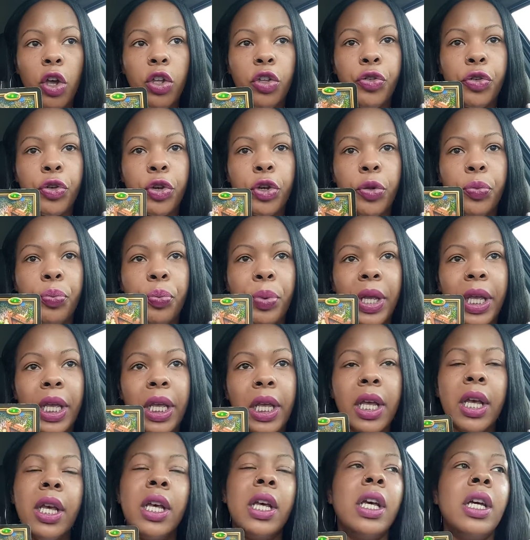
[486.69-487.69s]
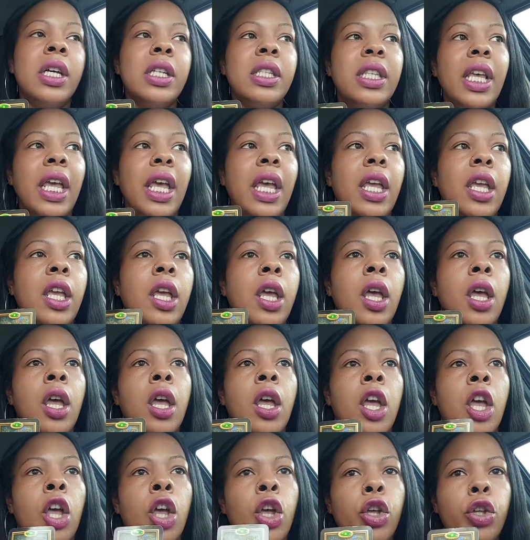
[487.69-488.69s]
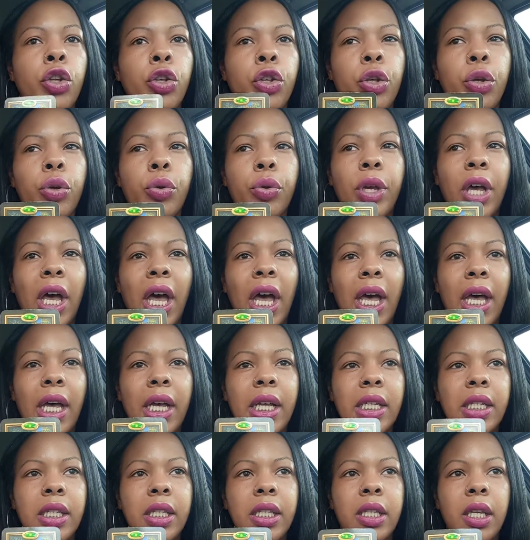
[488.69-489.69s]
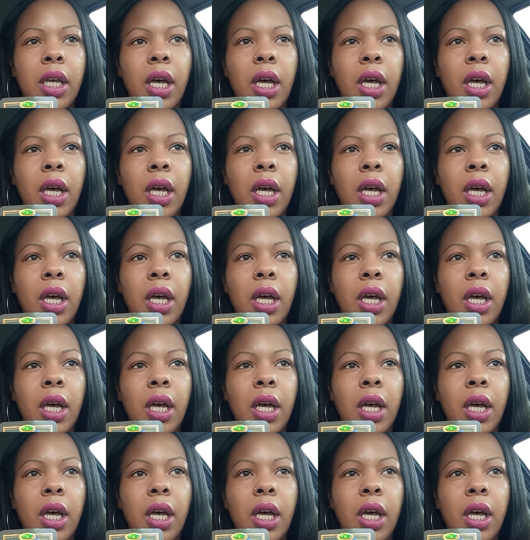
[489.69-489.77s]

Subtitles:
You could be, say you guys